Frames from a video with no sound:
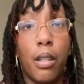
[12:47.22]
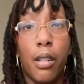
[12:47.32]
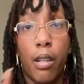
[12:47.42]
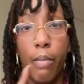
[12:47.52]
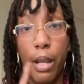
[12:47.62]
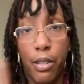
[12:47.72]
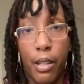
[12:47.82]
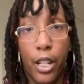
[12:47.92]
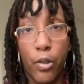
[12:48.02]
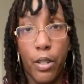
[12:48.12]
I need to come back to
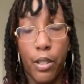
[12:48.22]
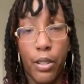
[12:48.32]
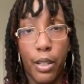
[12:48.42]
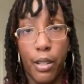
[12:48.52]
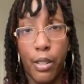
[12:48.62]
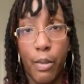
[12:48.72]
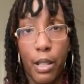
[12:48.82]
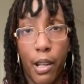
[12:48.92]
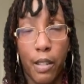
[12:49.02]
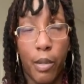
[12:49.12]
the hydration thing because
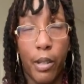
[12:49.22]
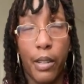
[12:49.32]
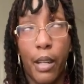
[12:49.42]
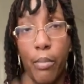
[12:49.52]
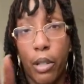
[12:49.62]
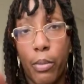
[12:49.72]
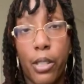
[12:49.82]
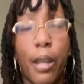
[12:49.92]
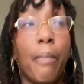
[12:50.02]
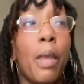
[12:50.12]
somebody's asking about that. But let
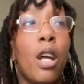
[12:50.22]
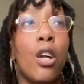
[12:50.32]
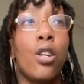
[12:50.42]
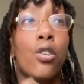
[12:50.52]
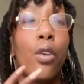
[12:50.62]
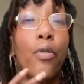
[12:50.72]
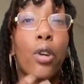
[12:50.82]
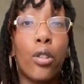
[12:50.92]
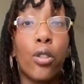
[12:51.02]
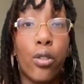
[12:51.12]
me say, if
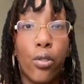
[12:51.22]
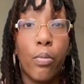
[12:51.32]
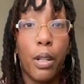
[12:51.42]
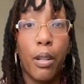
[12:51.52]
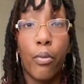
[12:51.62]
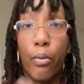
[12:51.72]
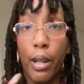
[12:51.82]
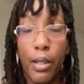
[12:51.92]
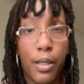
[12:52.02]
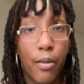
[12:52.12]
you're consuming
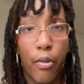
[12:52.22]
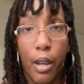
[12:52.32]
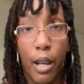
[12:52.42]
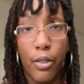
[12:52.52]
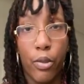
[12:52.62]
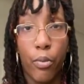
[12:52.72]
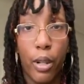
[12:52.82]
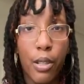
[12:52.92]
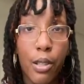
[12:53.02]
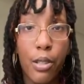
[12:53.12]
rancid fats,
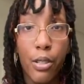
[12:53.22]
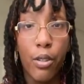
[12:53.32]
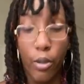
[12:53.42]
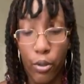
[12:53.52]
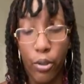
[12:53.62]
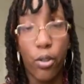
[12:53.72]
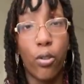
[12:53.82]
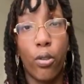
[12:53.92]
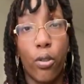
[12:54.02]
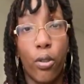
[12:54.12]
rancid seed oils,
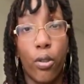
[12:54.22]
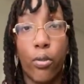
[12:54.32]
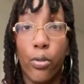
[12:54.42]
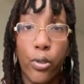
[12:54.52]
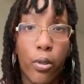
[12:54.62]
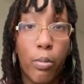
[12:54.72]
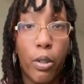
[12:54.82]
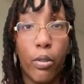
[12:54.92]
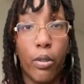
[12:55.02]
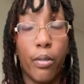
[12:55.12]
canola oil,
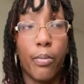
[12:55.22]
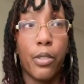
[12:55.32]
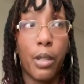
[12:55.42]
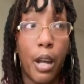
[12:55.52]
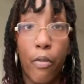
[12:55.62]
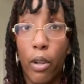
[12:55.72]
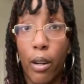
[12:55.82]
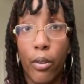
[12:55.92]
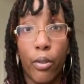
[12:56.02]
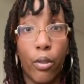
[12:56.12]
soybean oil,
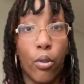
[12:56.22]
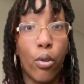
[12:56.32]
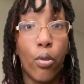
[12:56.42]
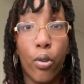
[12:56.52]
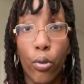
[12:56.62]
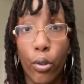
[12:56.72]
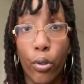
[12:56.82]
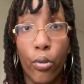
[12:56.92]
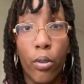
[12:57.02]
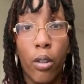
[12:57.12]
safflower oil, corn
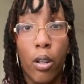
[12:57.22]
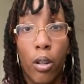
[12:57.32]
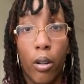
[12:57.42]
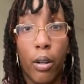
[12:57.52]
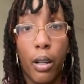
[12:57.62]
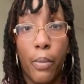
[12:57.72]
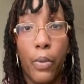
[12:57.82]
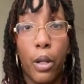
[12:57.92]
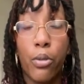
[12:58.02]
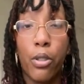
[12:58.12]
oil,
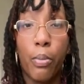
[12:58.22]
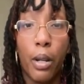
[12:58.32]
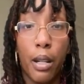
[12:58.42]
okay, those are